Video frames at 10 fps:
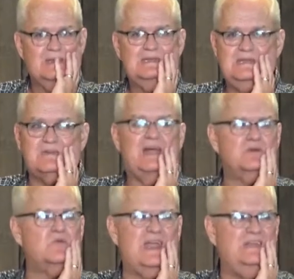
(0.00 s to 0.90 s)
You ever had
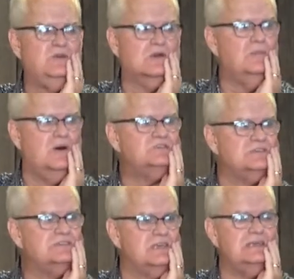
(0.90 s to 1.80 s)
to rein your
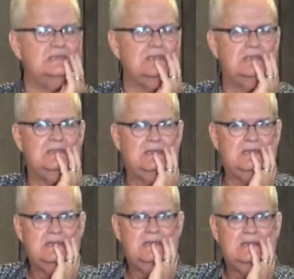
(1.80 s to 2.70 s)
emotions in?
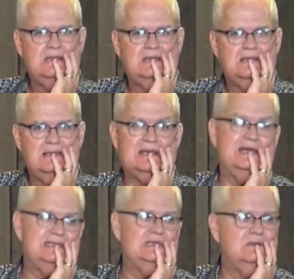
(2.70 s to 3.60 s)
Like I
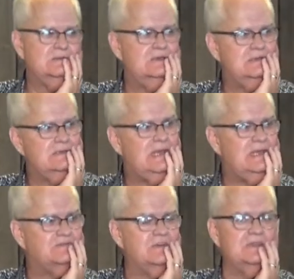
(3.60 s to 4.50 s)
did on the day
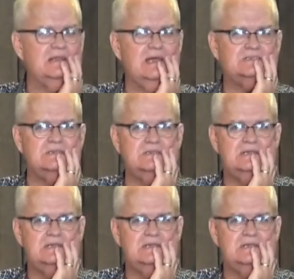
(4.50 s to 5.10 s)
after the election?